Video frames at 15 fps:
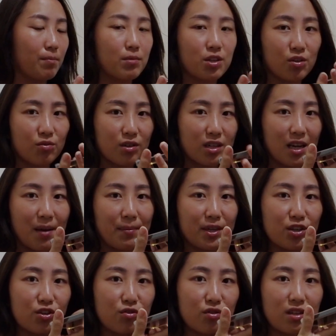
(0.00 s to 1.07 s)
Don't
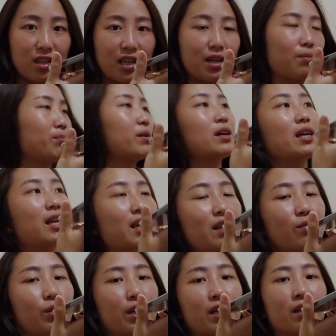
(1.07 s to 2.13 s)
damage your skin. But
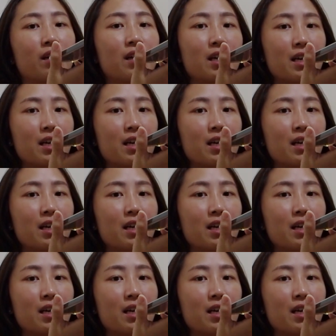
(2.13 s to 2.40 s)
anyway,